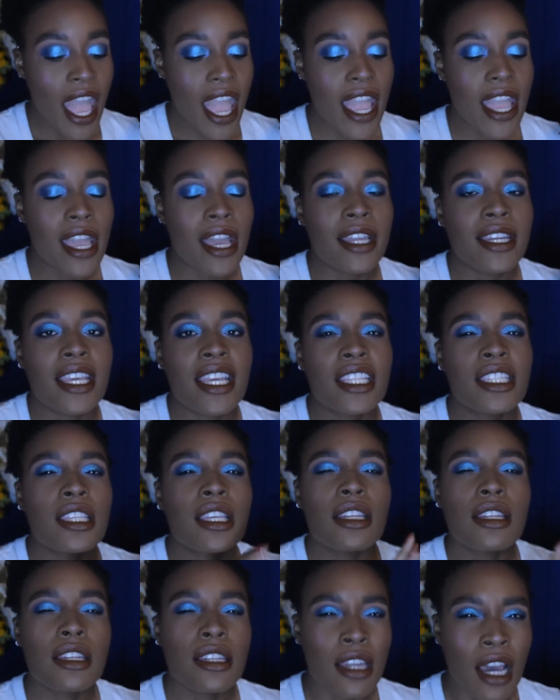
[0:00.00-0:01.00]
And it's
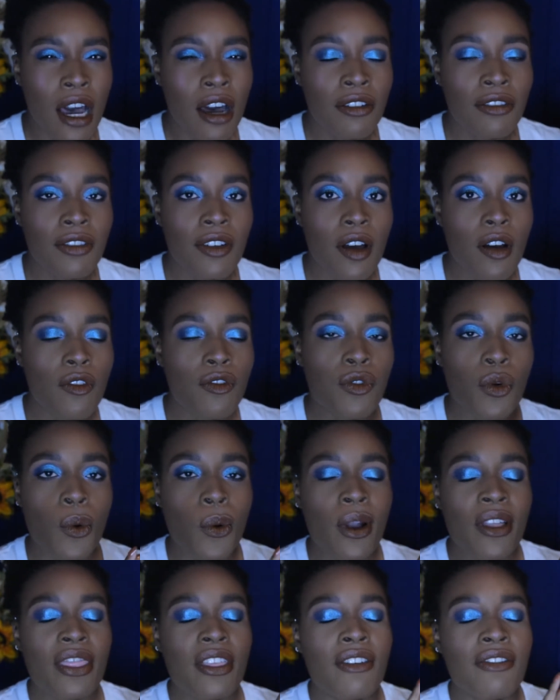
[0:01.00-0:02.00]
enough
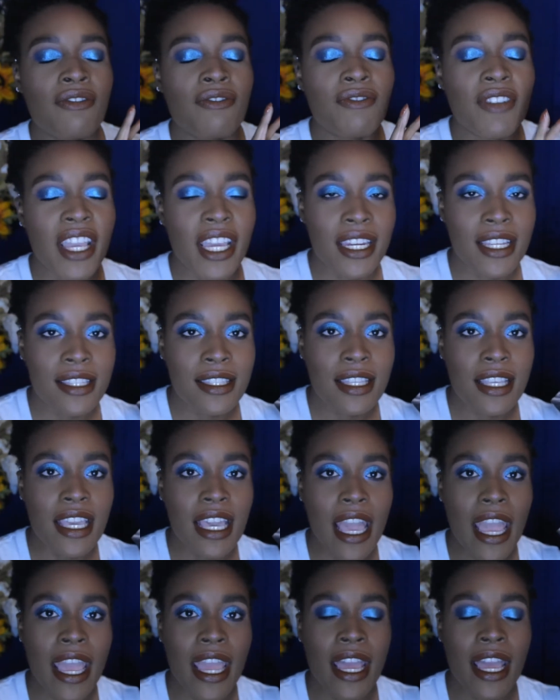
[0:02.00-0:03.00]
for the
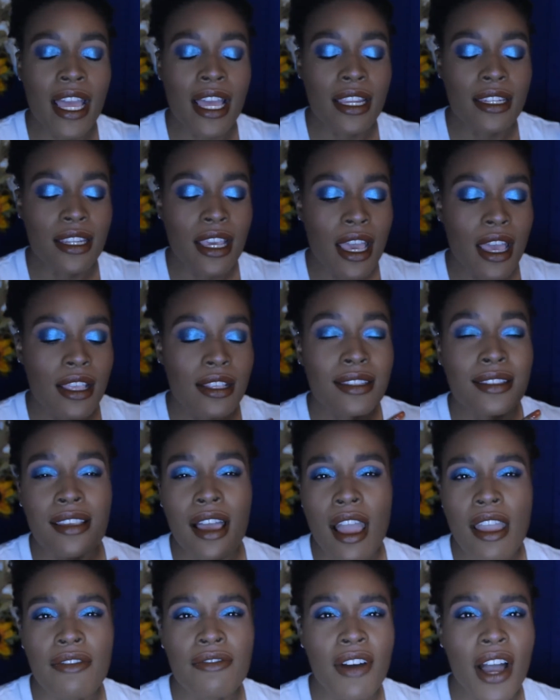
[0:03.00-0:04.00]
fantasy and
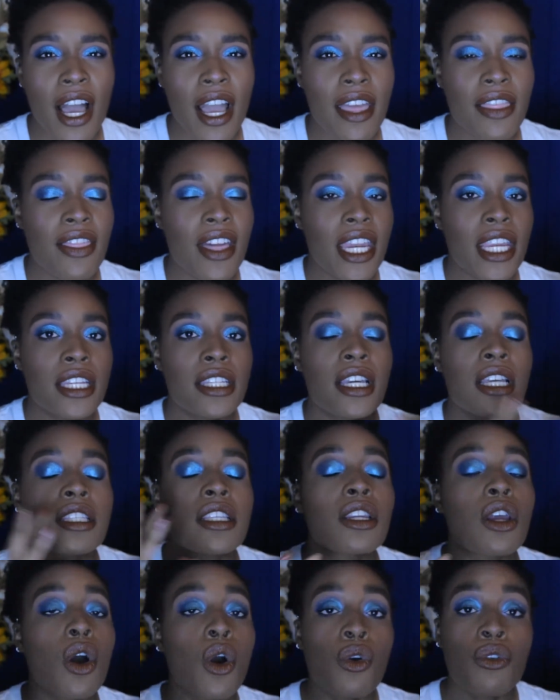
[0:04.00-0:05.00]
sci-fi that it
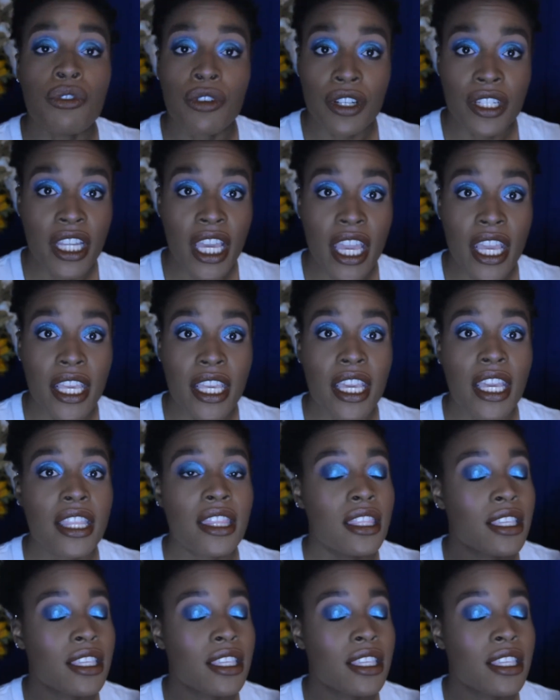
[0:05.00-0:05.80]
doesn't overtake it.